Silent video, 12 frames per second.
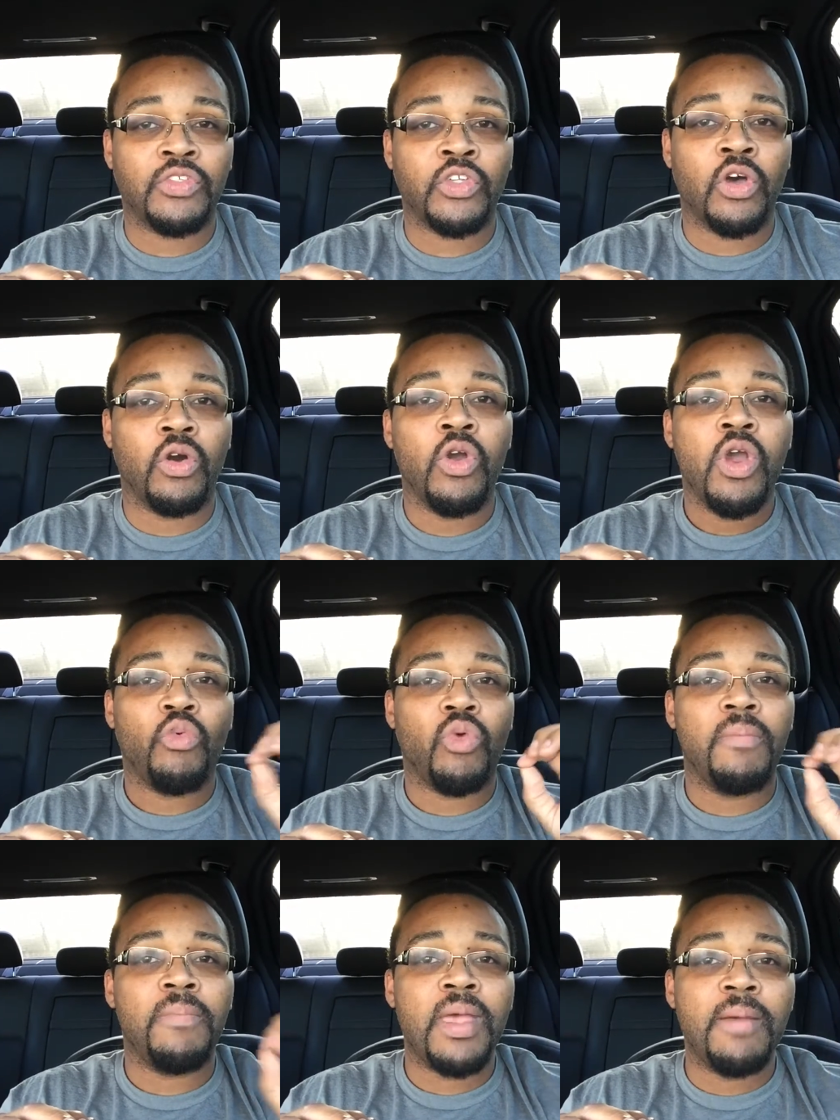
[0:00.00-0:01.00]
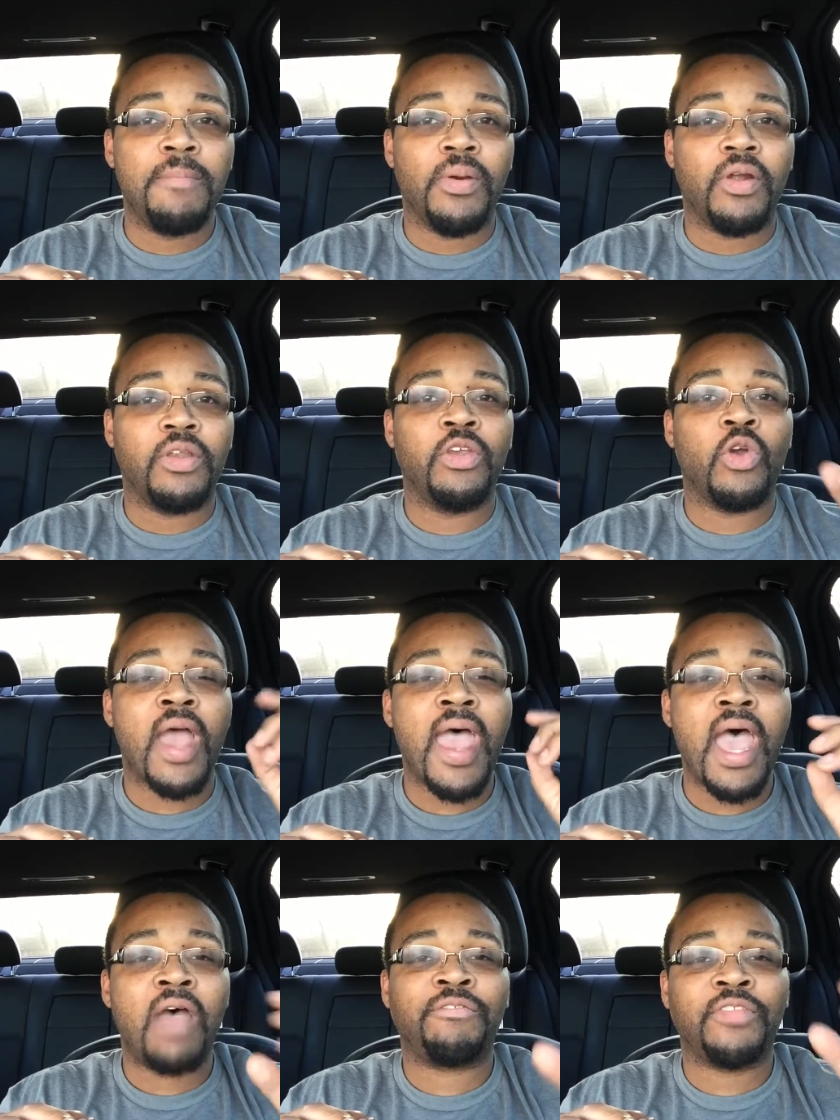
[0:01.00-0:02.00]
So remember, you
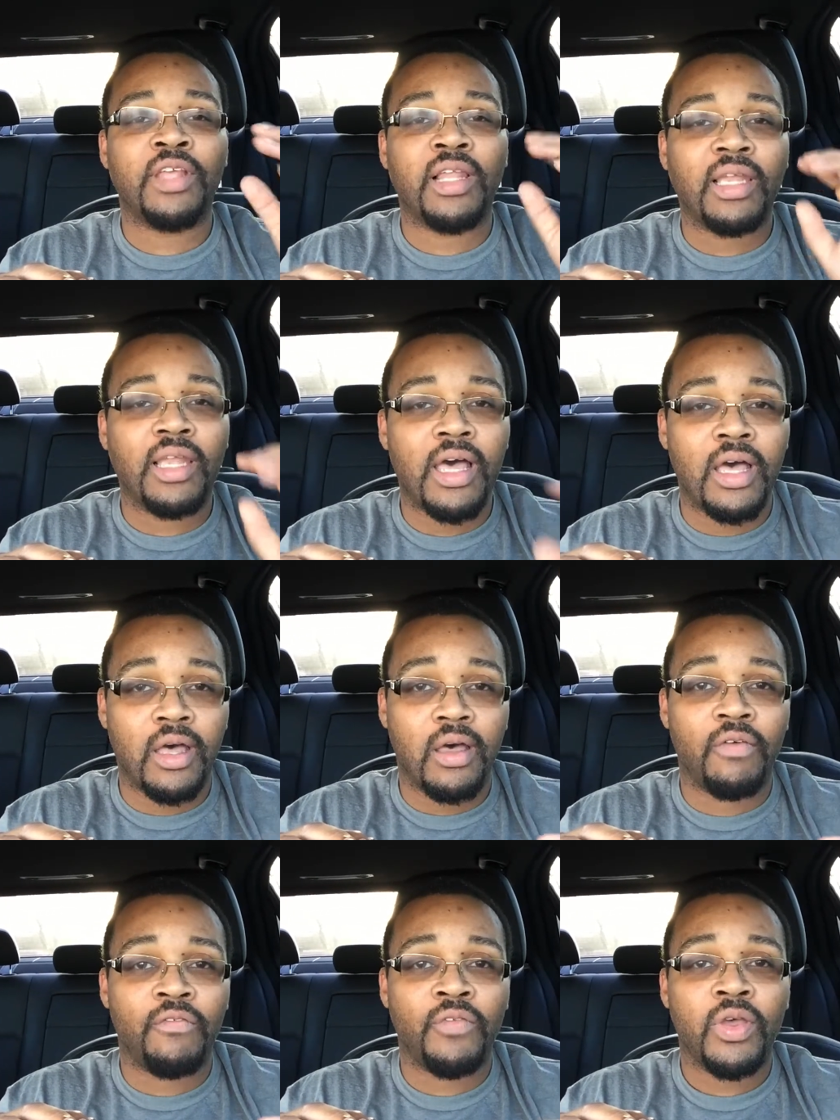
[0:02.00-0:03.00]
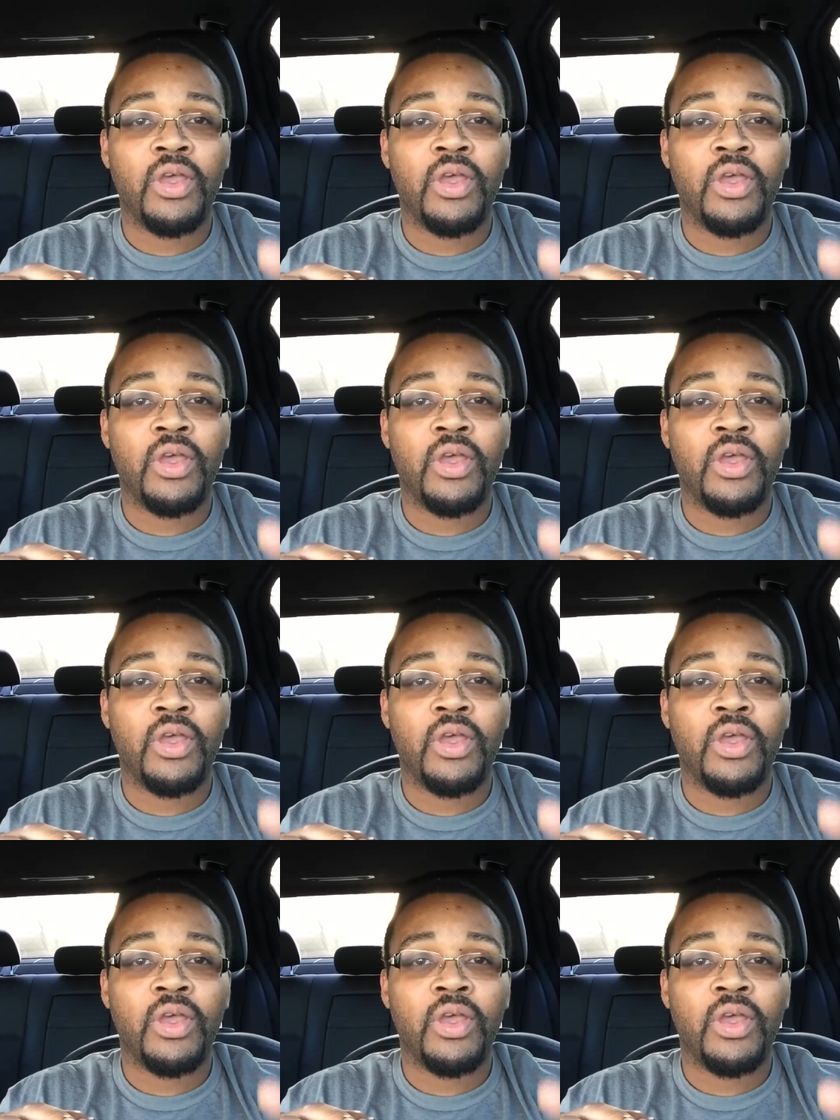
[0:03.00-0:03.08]
have to love